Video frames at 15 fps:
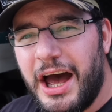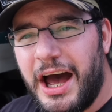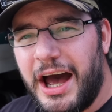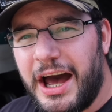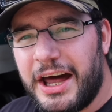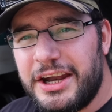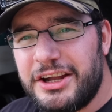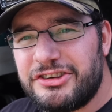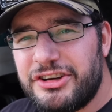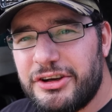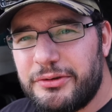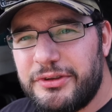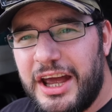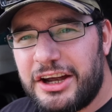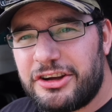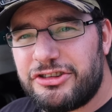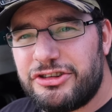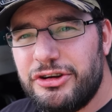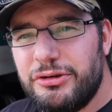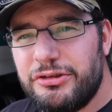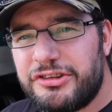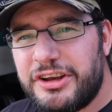And until next
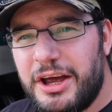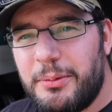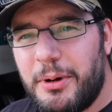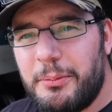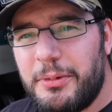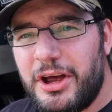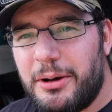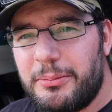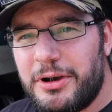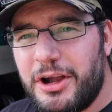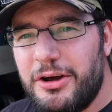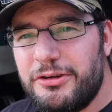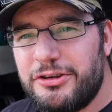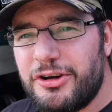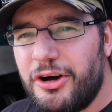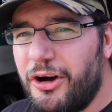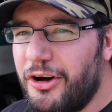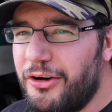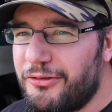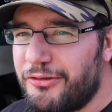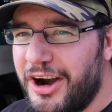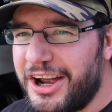Tuesday when we upload
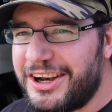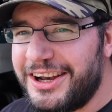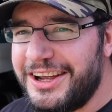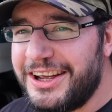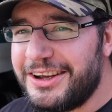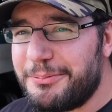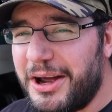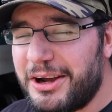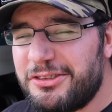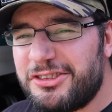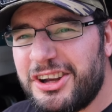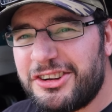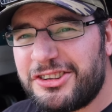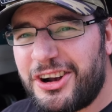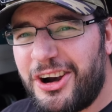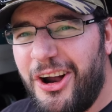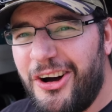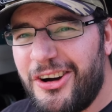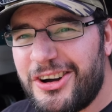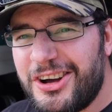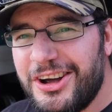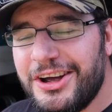regularly at about six
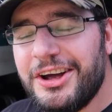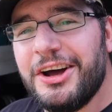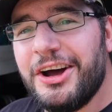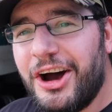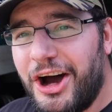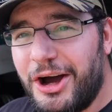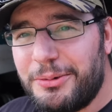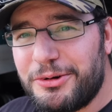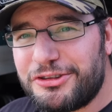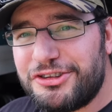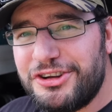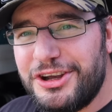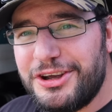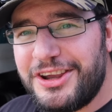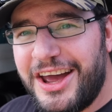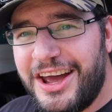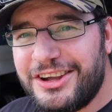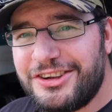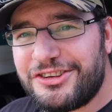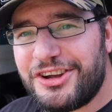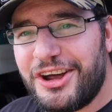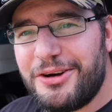o'clock, I will see you
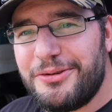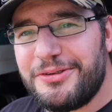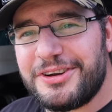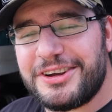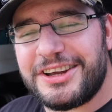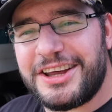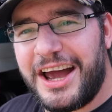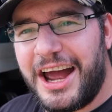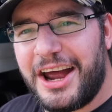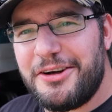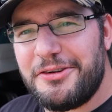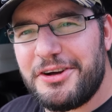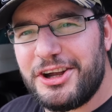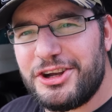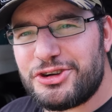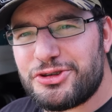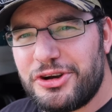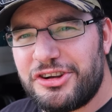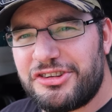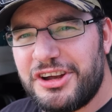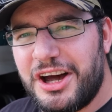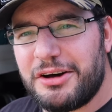then. So get out, enjoy
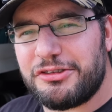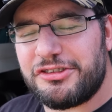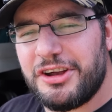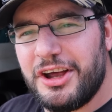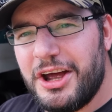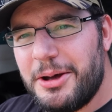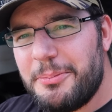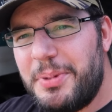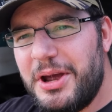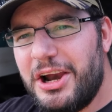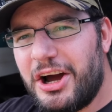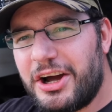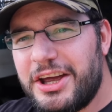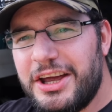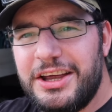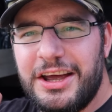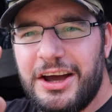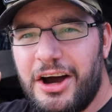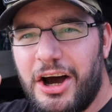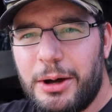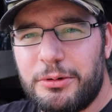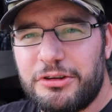yourselves, be lucky.
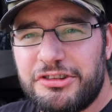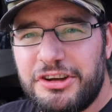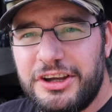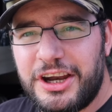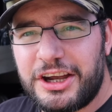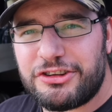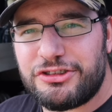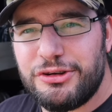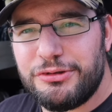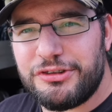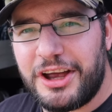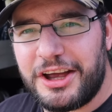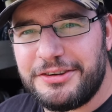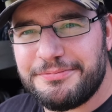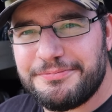I will see you next Tuesday.